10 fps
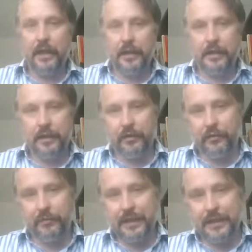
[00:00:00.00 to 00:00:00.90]
So
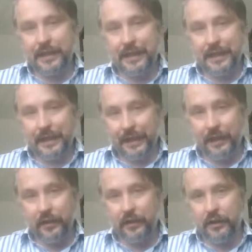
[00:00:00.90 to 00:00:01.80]
very succinctly
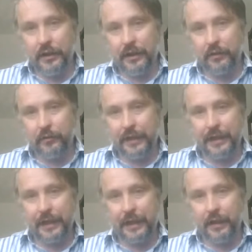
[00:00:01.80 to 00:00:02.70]
and
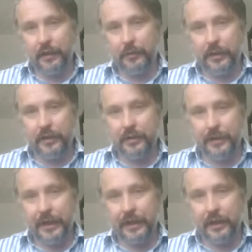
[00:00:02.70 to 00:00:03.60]
quickly, I'm going to
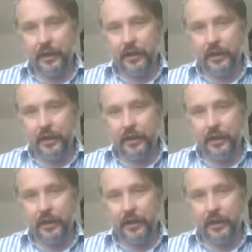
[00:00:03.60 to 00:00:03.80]
be